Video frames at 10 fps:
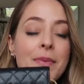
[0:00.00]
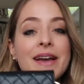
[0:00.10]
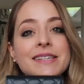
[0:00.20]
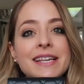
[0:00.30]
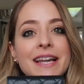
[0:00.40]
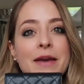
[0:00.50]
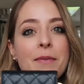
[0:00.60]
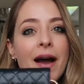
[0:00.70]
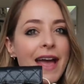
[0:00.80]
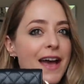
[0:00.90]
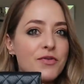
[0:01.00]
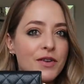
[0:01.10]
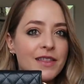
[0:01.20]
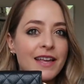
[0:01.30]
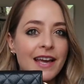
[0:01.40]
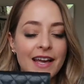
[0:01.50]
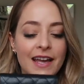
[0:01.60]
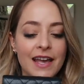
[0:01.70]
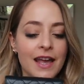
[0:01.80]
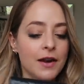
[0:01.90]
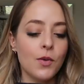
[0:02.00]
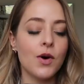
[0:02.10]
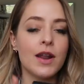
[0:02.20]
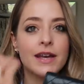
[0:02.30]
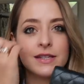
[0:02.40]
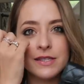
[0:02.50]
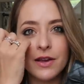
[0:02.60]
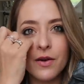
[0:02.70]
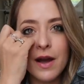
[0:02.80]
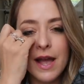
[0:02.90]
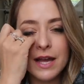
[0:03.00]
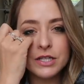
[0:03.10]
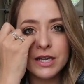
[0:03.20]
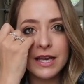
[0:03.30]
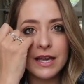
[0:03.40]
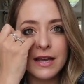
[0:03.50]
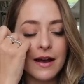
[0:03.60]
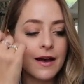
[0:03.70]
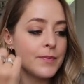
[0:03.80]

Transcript: basically my everything in a wallet. So I actually,